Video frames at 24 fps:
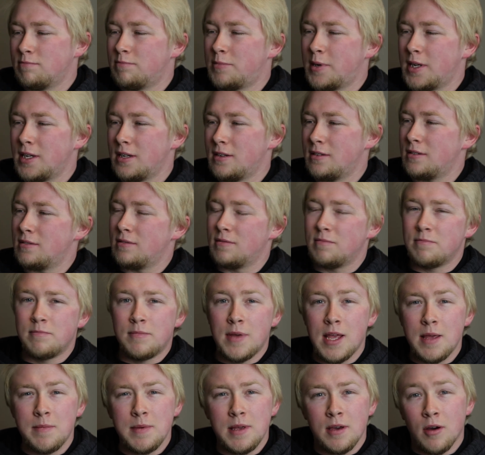but
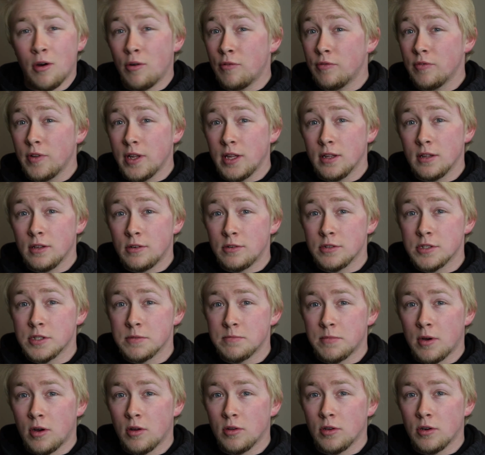maybe hopefully a little
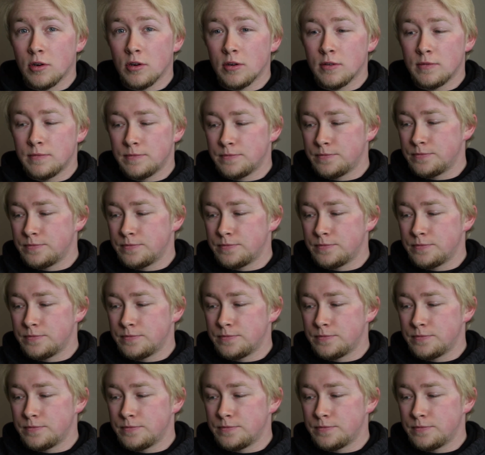smaller.